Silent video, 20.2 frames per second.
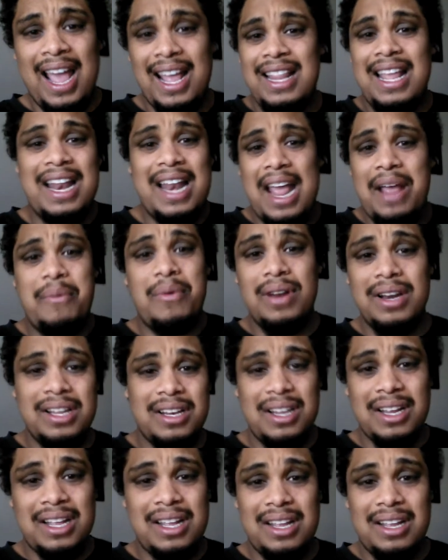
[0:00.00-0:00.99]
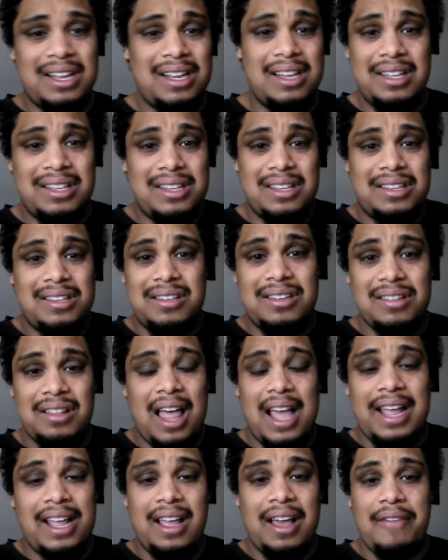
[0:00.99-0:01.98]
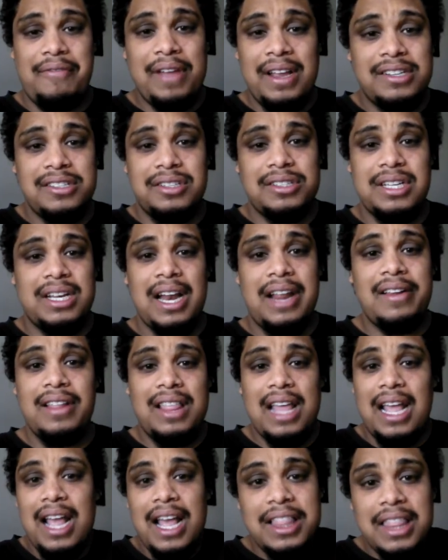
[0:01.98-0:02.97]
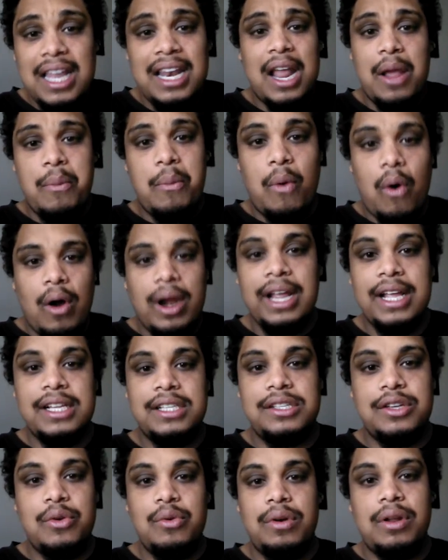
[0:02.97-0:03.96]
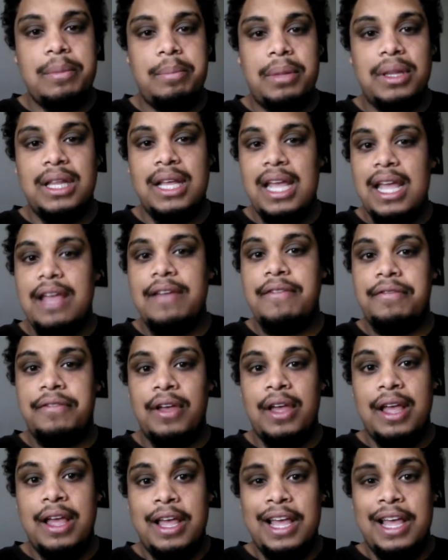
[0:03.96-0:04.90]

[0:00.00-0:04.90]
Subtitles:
And then they wanted to, like, Avengers and anything, and then they wanted you to believe